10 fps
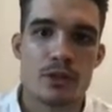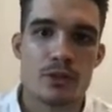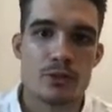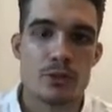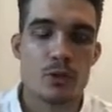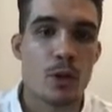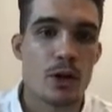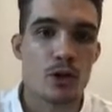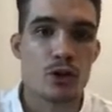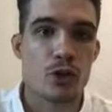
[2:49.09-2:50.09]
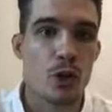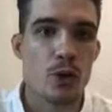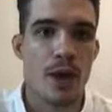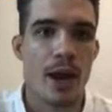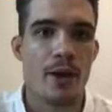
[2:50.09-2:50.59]
sort of Guangzhou
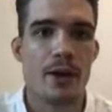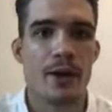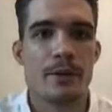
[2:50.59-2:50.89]
area.